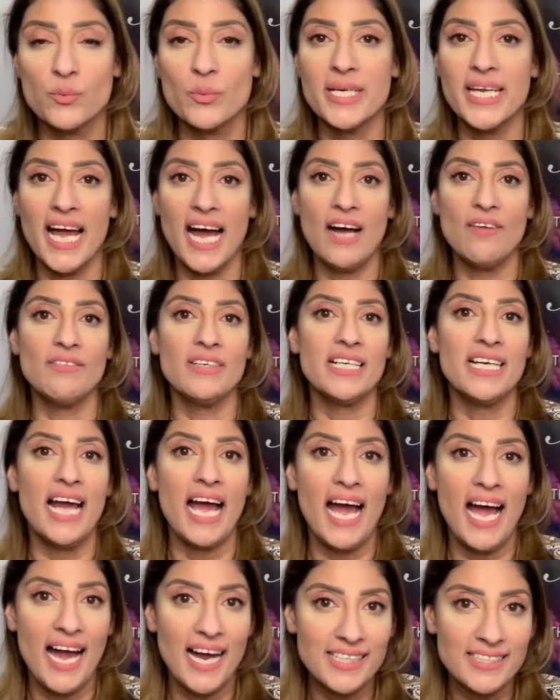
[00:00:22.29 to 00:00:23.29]
We have
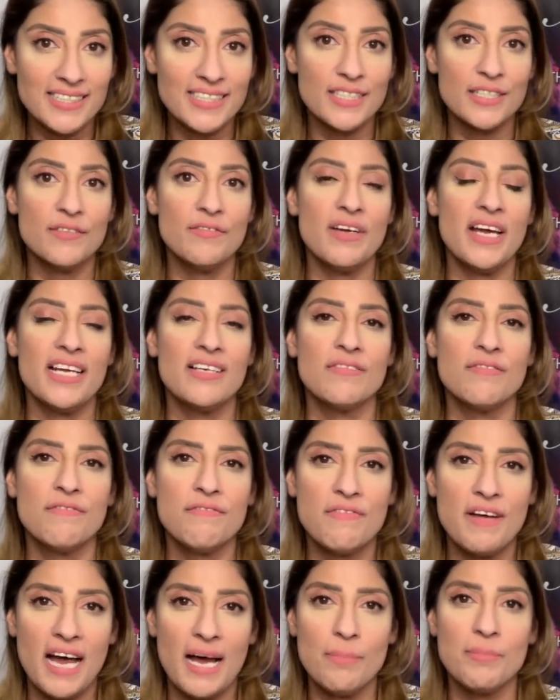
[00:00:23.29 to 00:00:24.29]
an active and
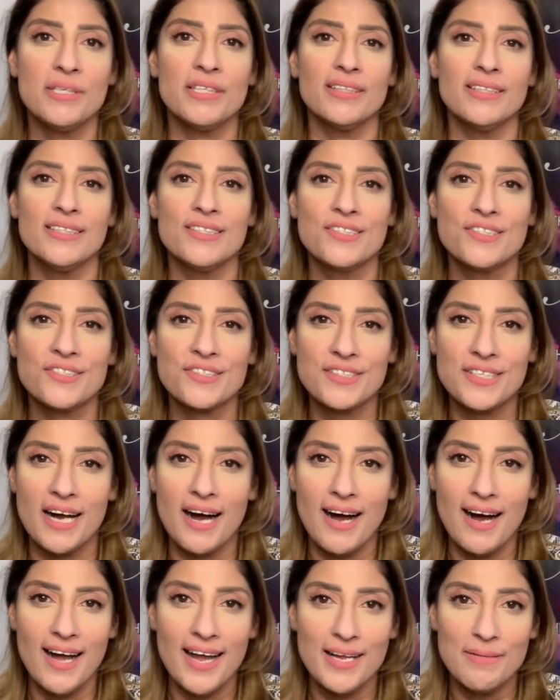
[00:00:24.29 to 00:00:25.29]
fabulous
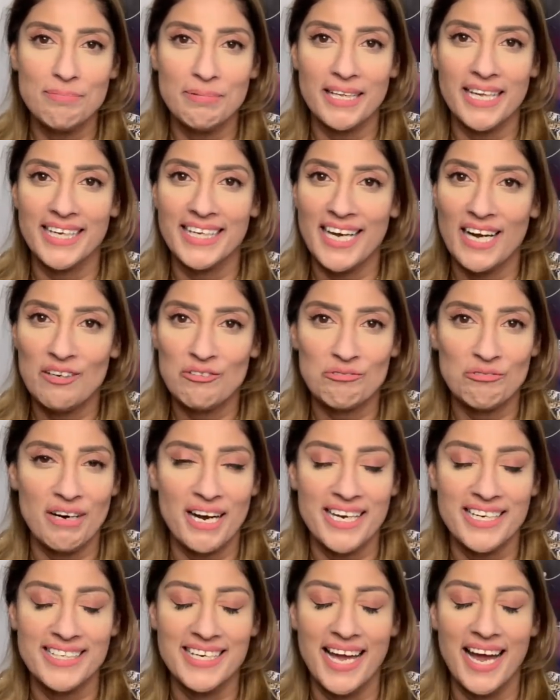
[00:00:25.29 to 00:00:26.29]
sky playing out
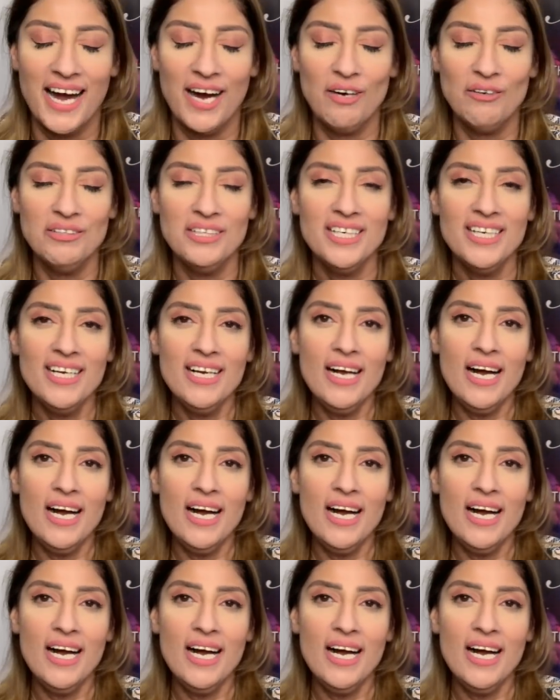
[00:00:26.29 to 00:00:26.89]
right now.